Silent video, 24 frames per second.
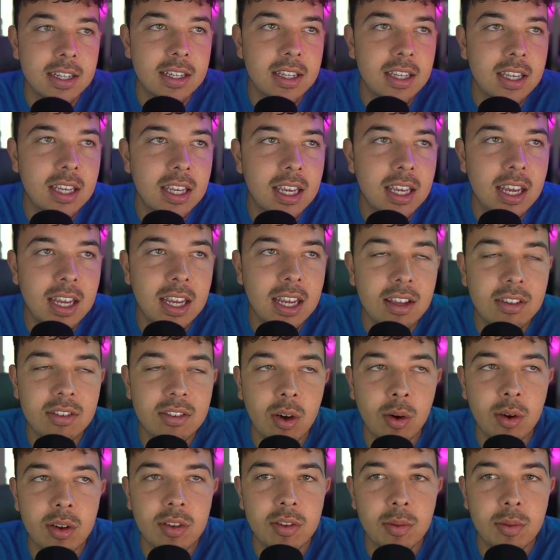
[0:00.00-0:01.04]
He is
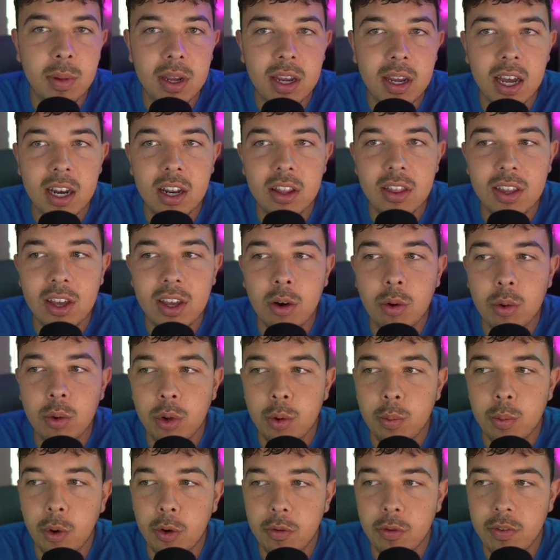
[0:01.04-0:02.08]
going to be kind of the
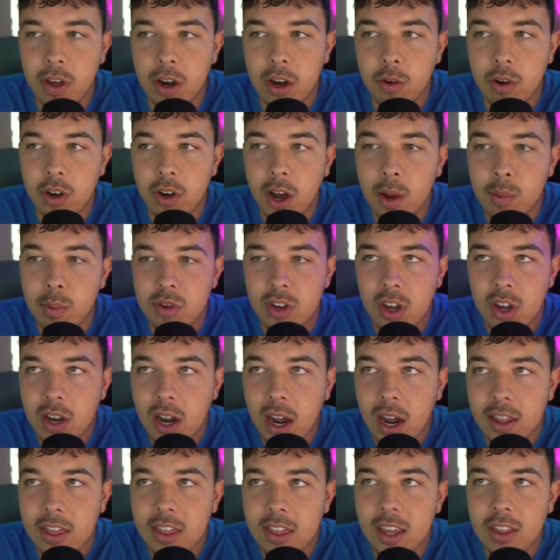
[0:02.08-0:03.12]
older, more veteran
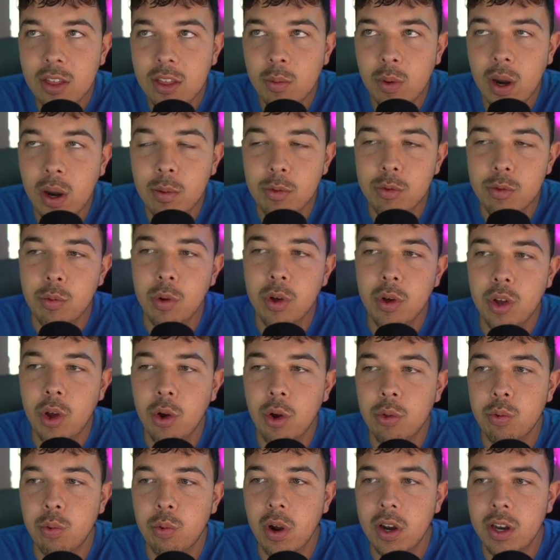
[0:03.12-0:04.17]
option. I think the Rams will
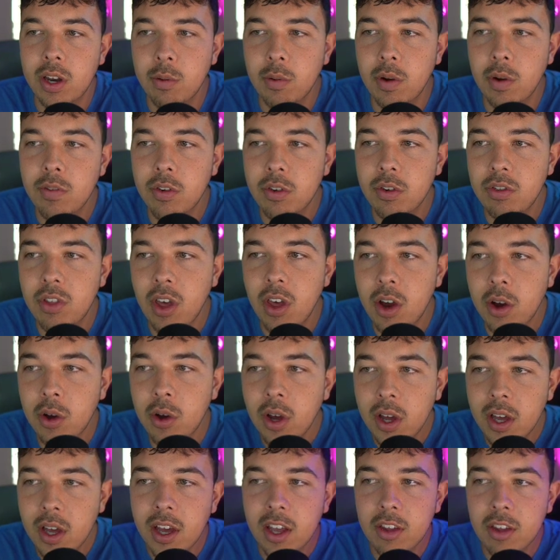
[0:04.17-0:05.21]
go with Ronnie Rivers,
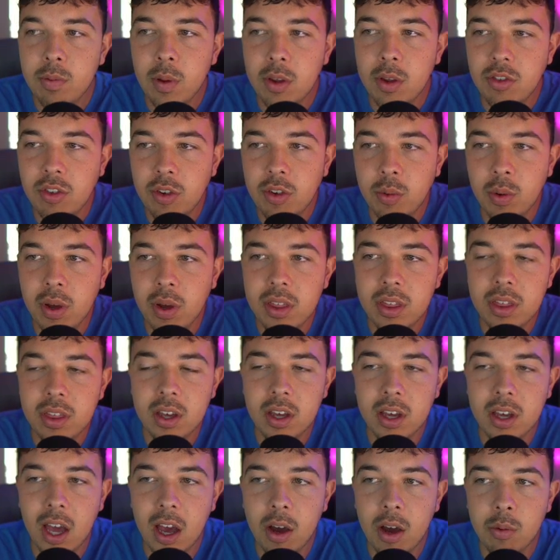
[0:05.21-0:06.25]
though, especially with
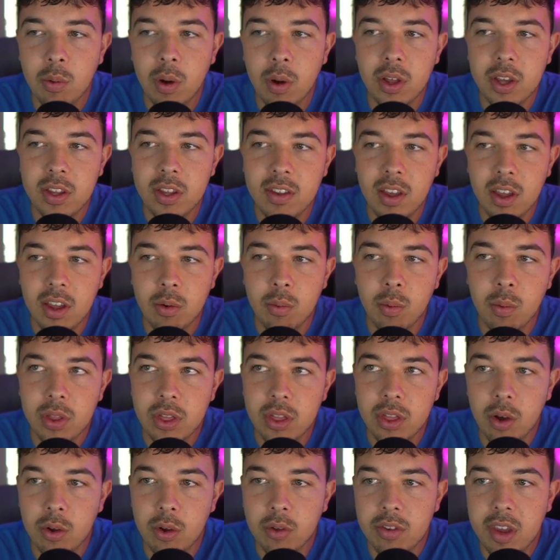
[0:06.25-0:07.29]
how well he did
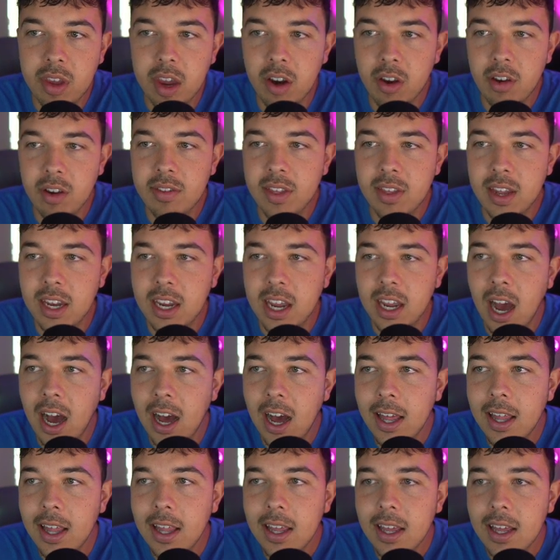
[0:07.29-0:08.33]
with those carries that he
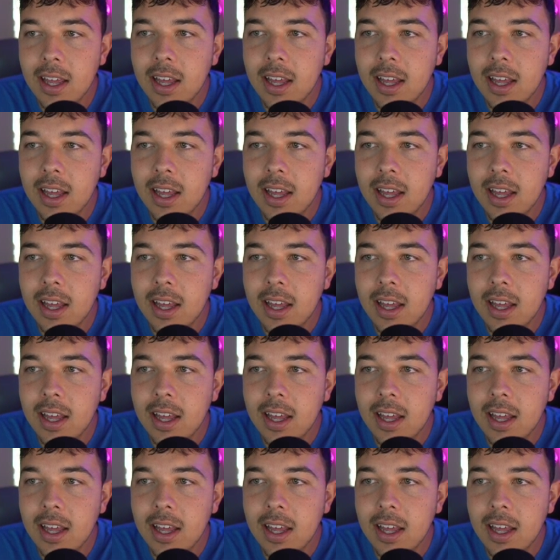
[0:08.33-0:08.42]
got.